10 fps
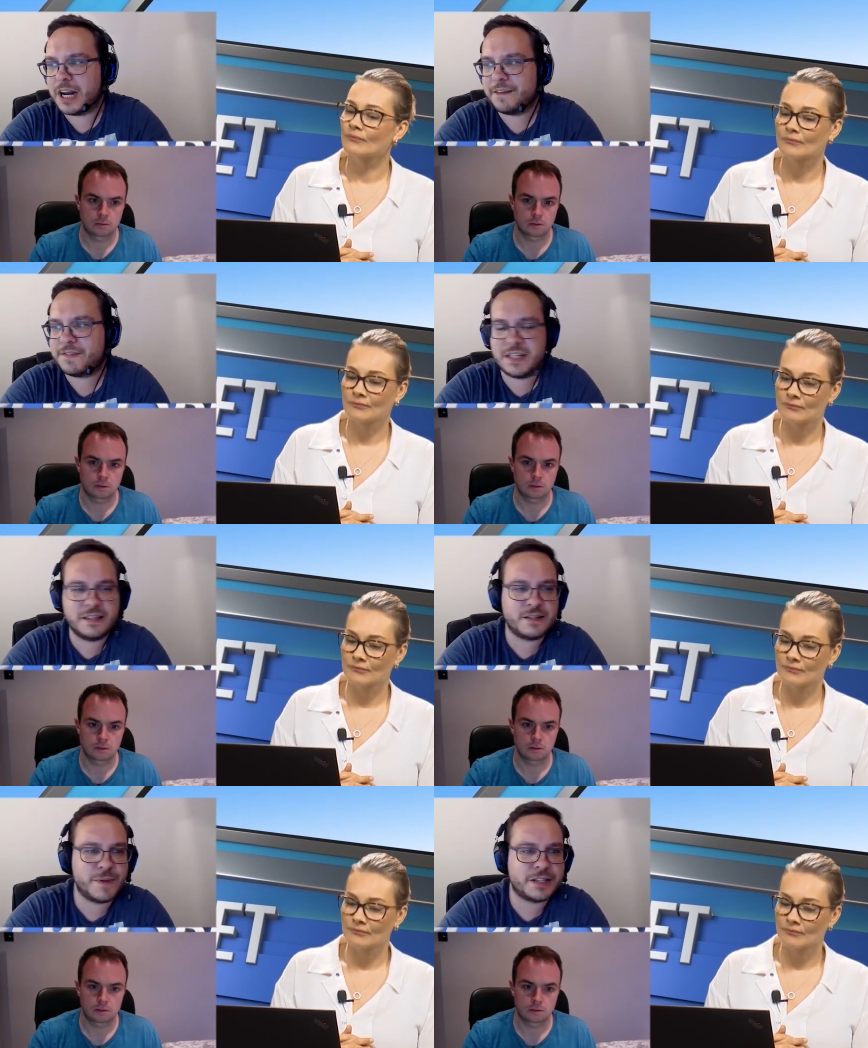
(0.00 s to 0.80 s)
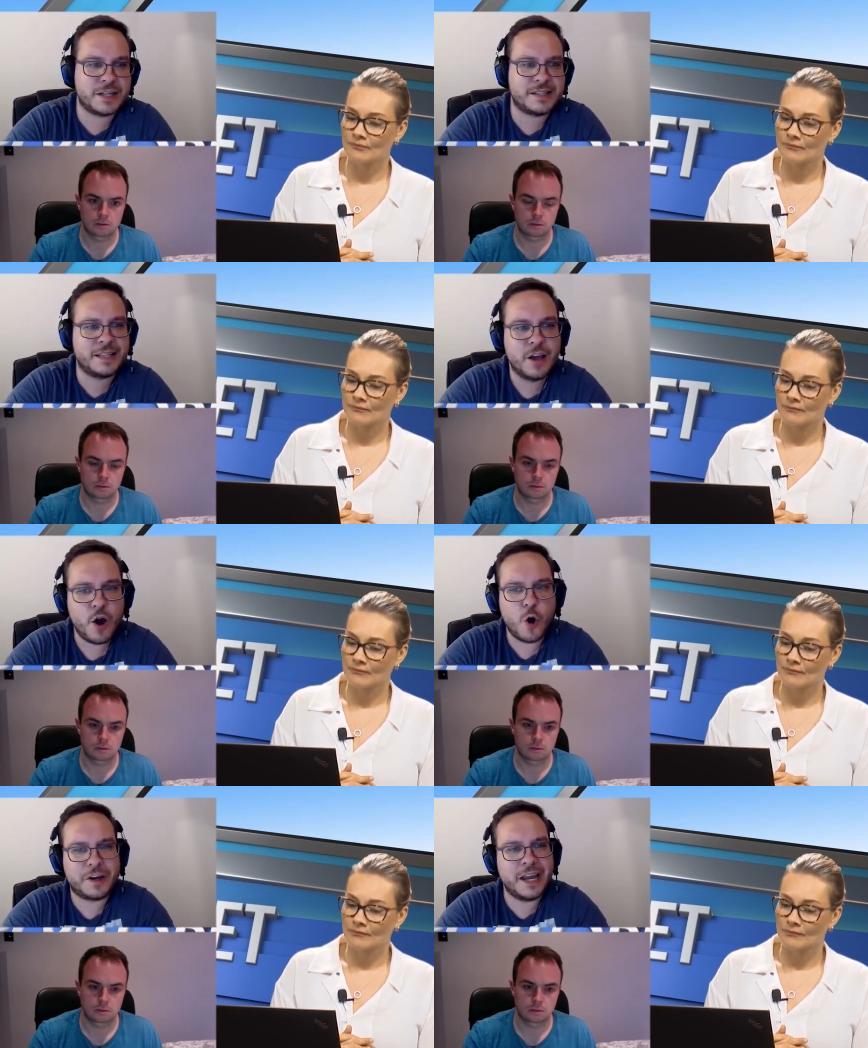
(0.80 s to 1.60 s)
Speaker 1: when I've seen this match, I said,
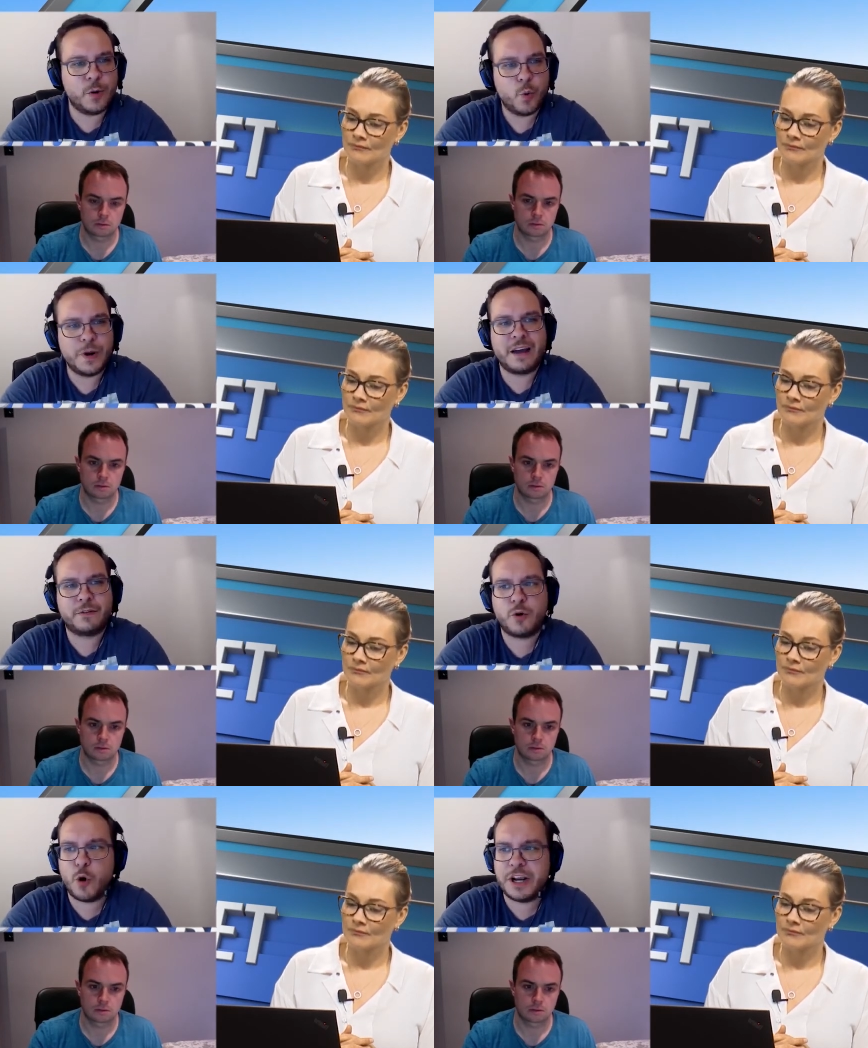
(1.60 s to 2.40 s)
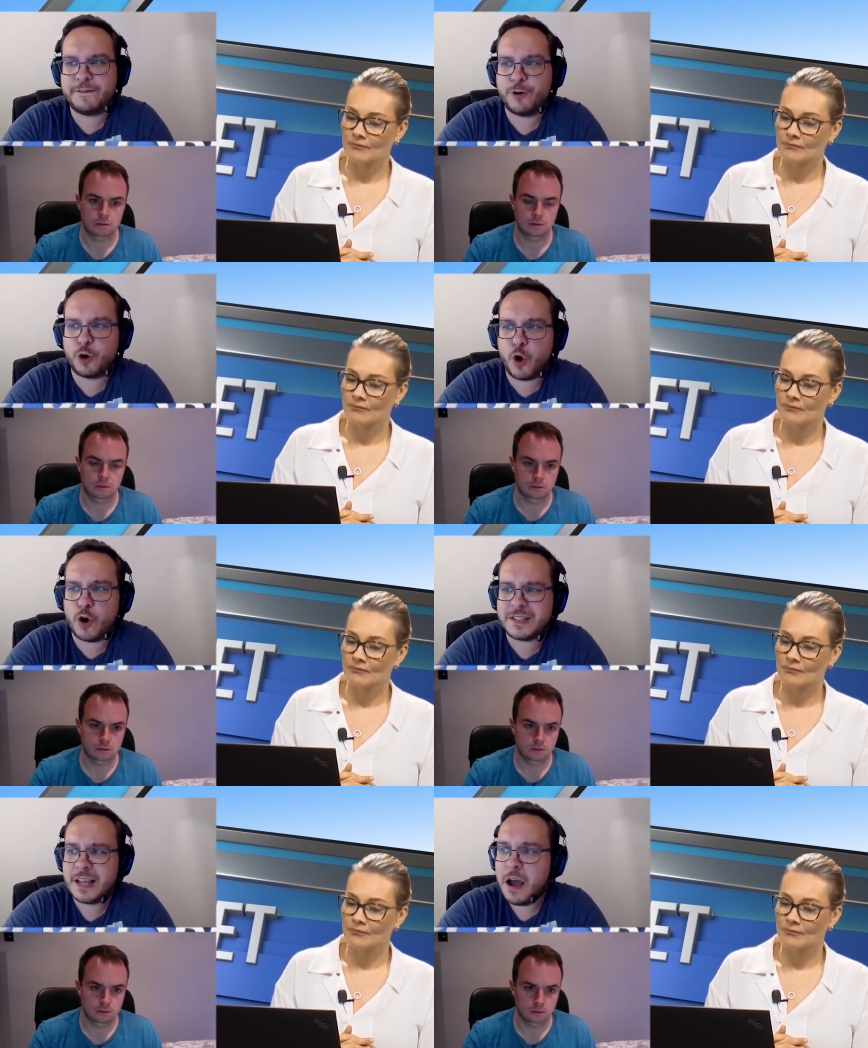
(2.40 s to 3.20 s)
okay, we are going for
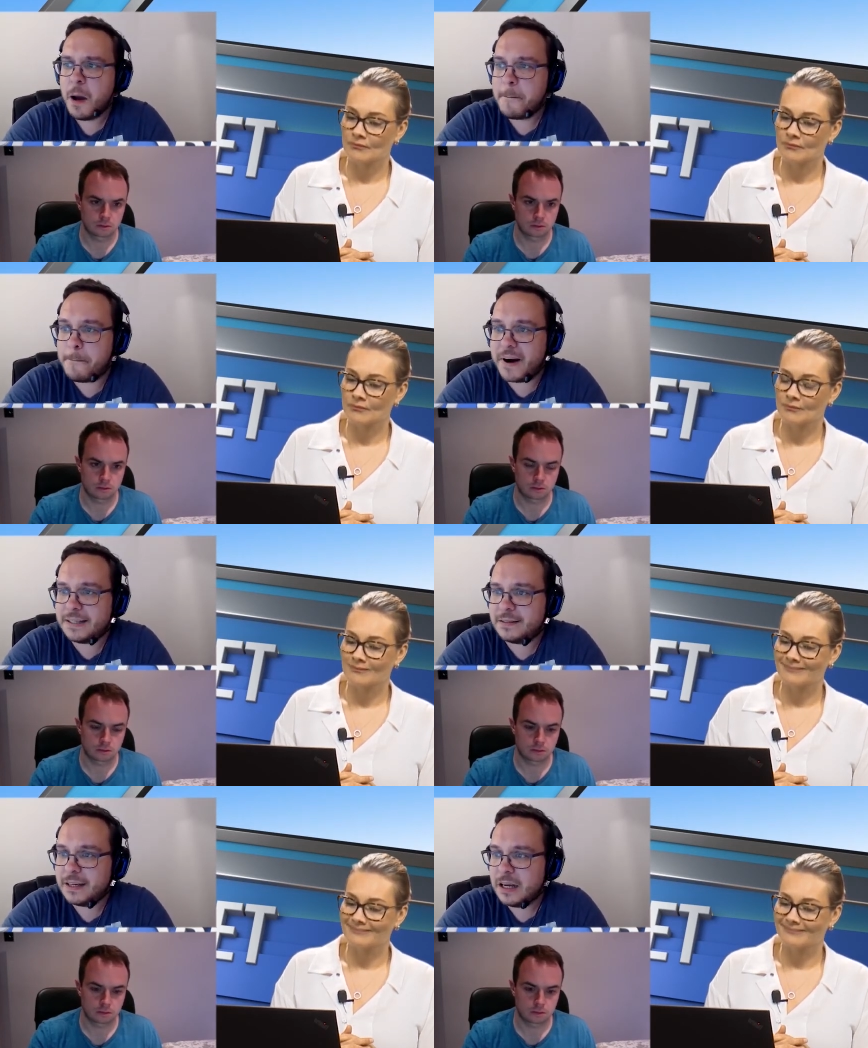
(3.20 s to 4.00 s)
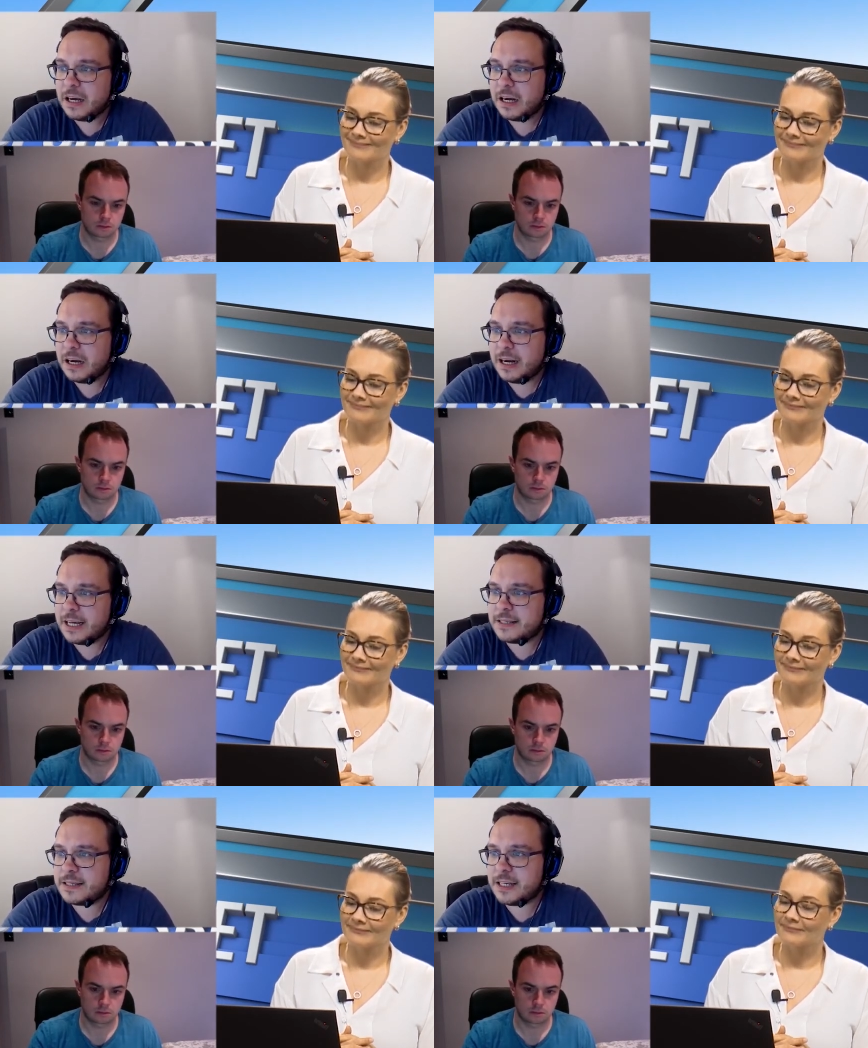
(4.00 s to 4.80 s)
goals. But
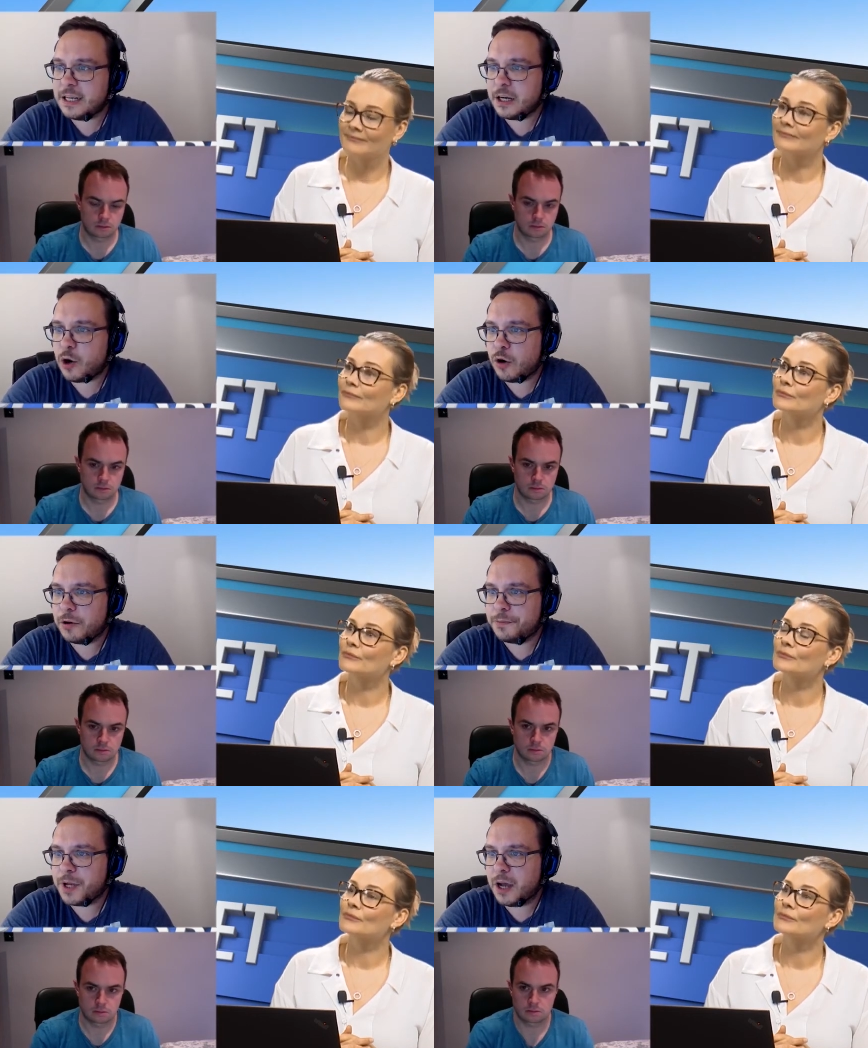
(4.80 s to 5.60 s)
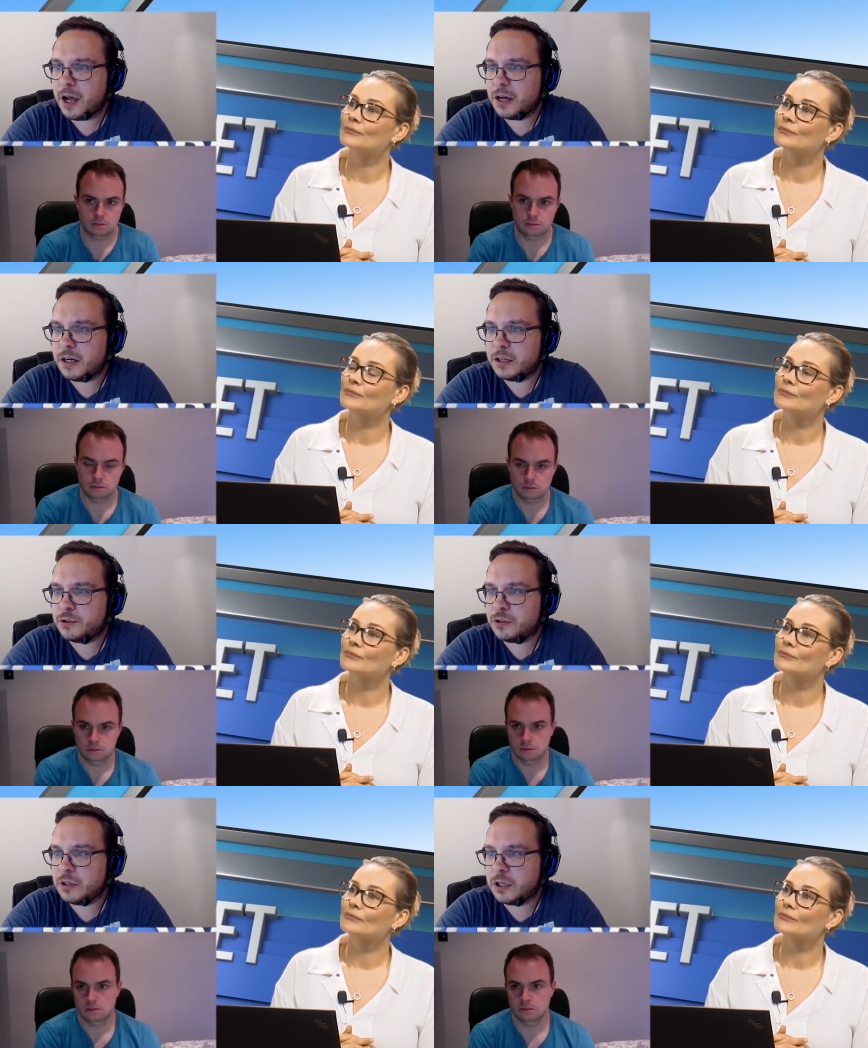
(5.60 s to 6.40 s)
let's see, Colombia
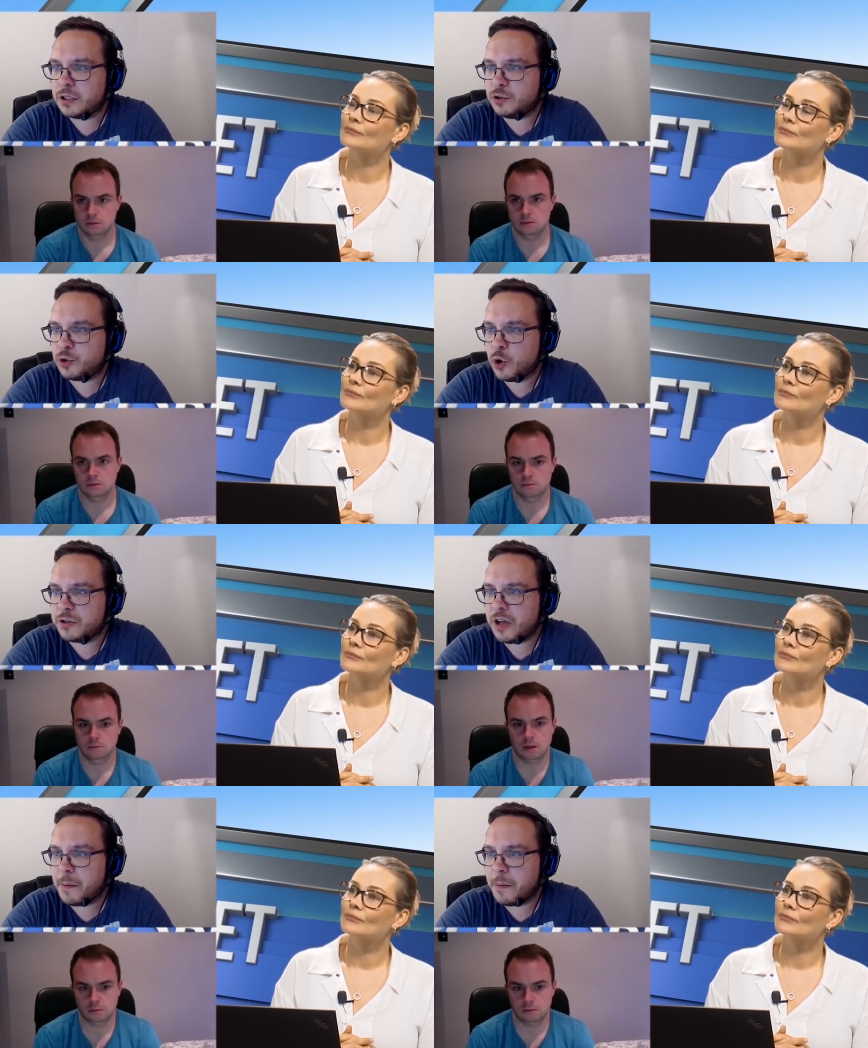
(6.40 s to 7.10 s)
uh, uh, draw